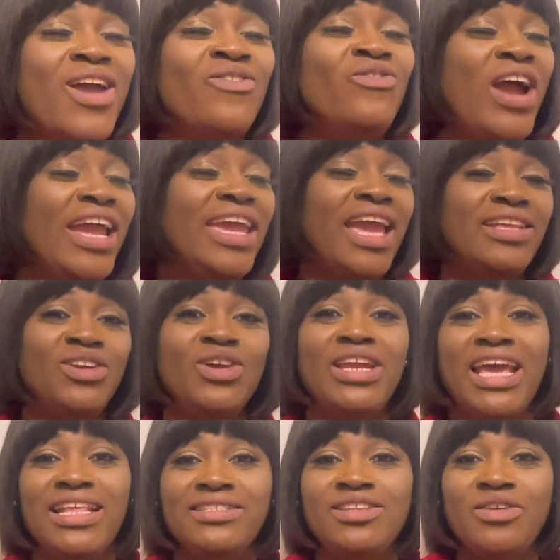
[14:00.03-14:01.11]
right here in the
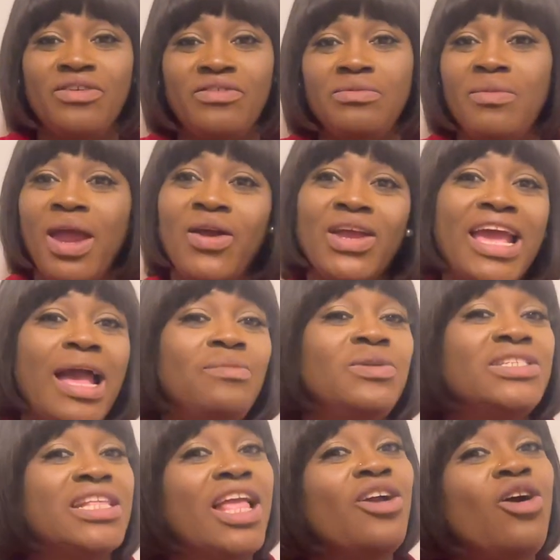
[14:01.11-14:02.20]
United States of America.
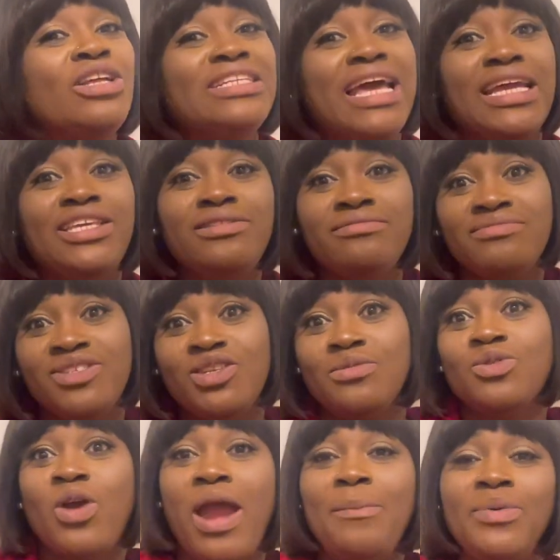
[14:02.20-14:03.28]
Please click on that
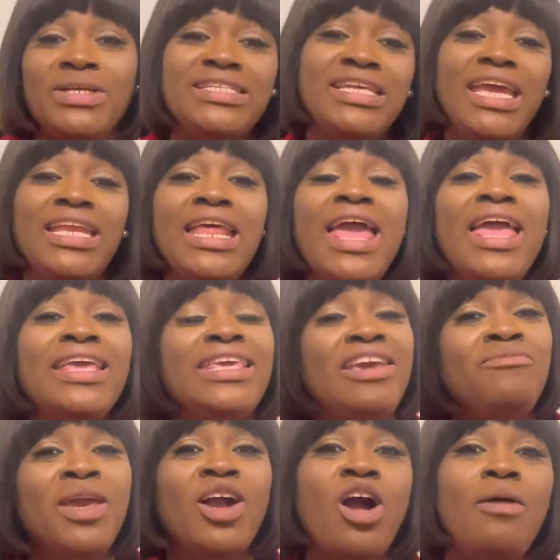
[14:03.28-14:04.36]
subscribe button. Give
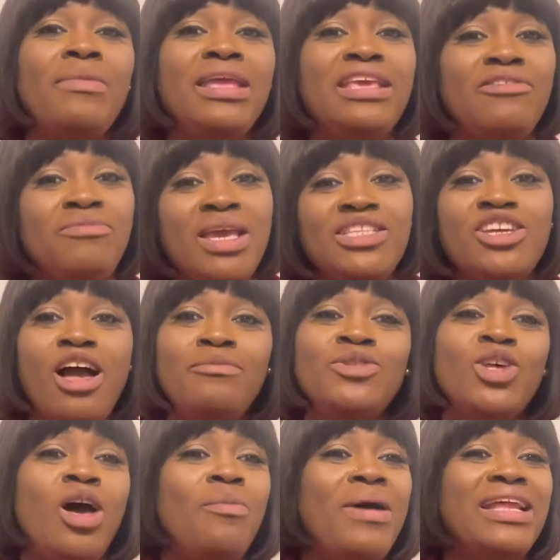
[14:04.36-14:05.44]
me a comment, give me a thumbs
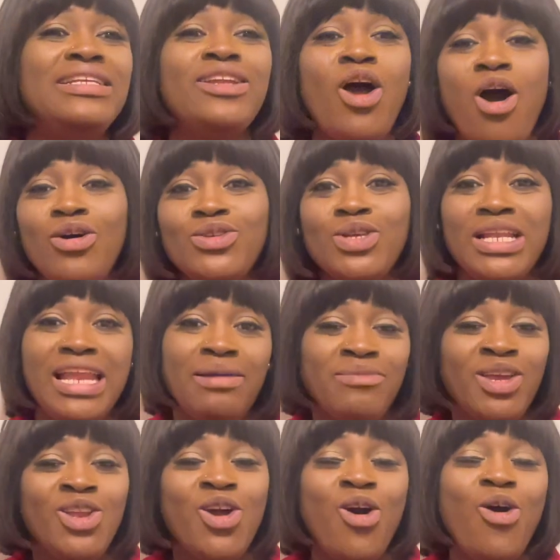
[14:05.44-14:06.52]
up, and also let
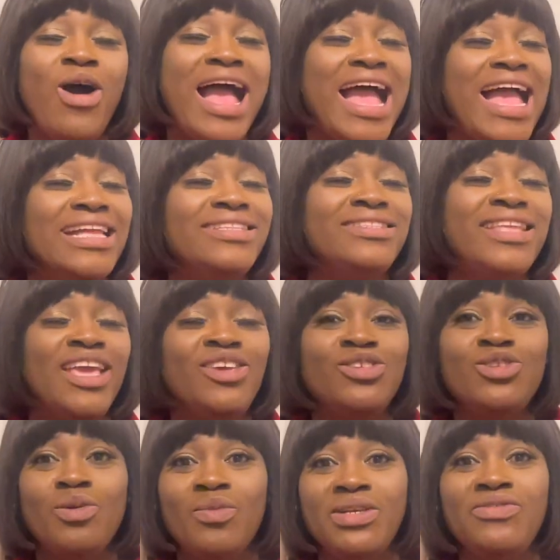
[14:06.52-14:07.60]
me know. And thank you
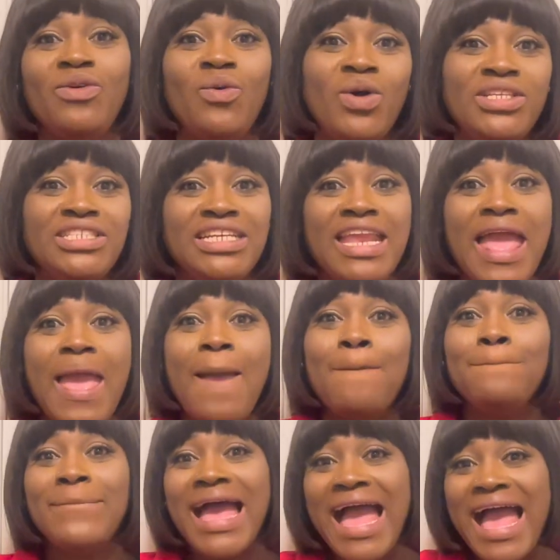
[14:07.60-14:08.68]
so much for watching.
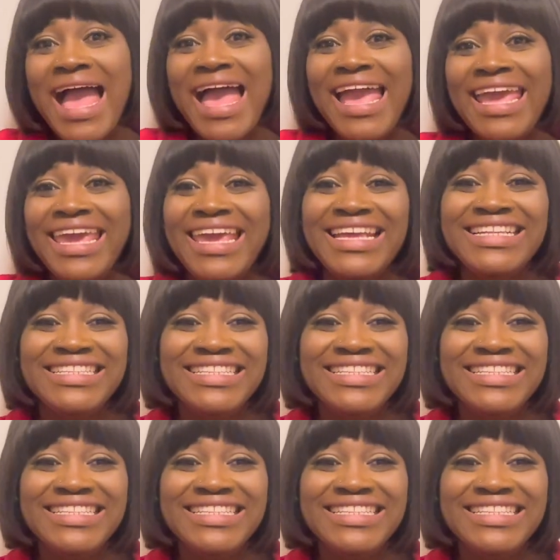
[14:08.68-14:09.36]
Bye.